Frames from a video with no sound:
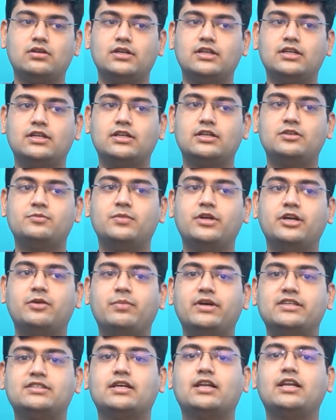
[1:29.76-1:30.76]
it
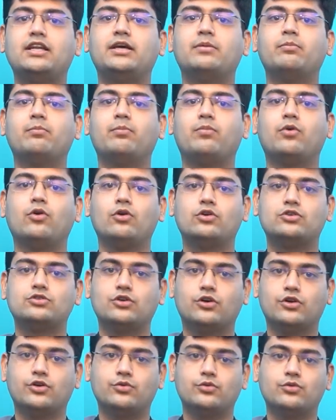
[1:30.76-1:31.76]
basically implodes
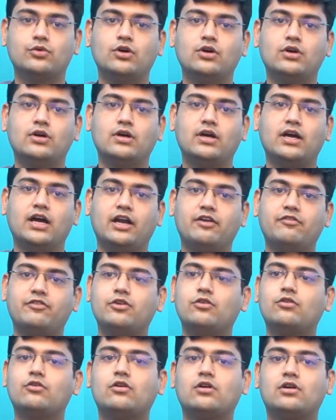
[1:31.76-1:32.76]
on you, and we
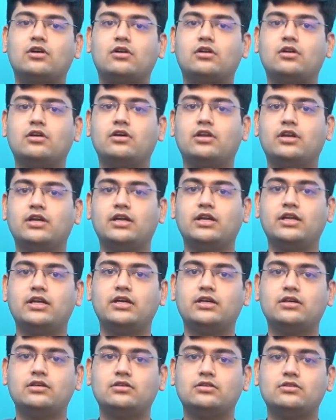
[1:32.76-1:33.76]
do not
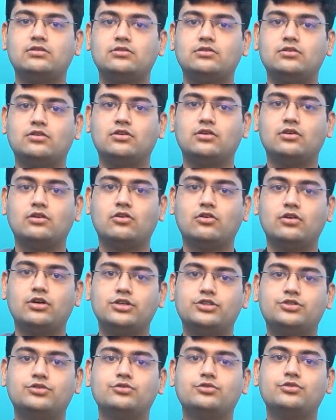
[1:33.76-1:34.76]
really
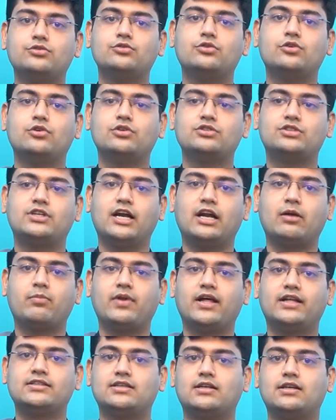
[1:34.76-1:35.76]
issue you those diet
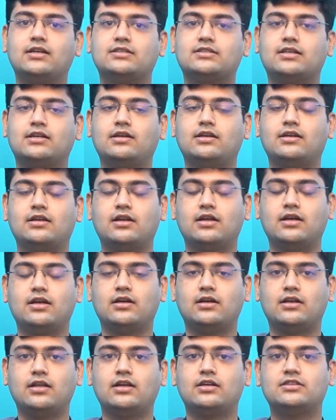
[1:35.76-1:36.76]
plans
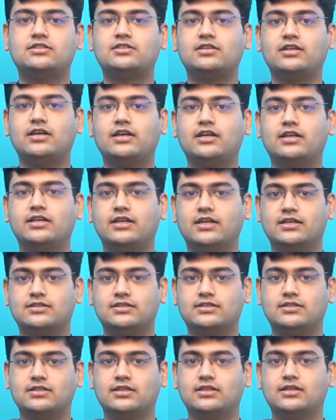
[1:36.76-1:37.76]
until it's really
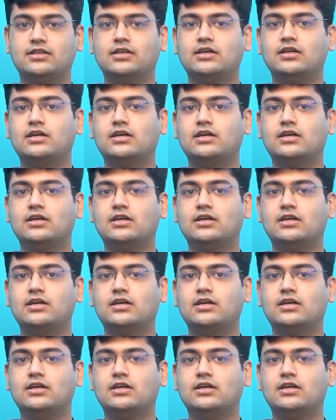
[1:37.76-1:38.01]
necessary.